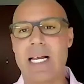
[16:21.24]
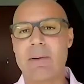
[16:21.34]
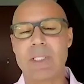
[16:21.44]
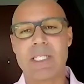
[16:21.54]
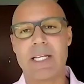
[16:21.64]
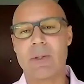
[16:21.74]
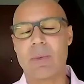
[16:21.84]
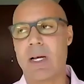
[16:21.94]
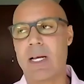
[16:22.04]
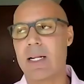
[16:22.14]
I, will tell you
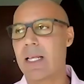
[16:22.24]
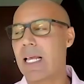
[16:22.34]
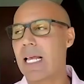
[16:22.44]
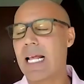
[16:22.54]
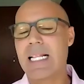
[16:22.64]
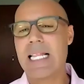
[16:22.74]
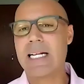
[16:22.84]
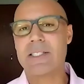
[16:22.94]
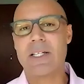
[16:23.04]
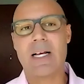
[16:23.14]
what,
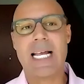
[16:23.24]
that is the,